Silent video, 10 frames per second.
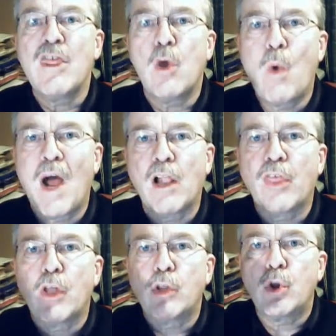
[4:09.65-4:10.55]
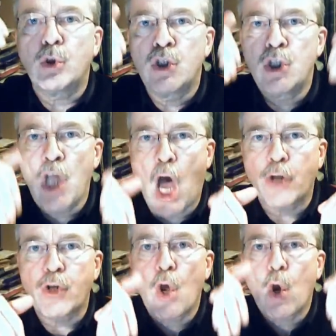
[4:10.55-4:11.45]
the wealth does
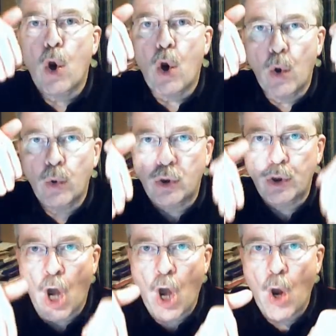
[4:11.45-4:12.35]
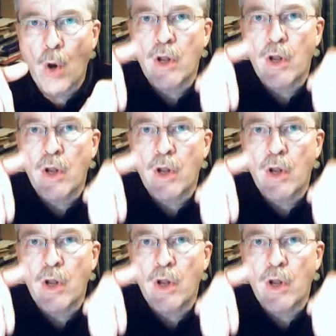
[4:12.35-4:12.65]
not go down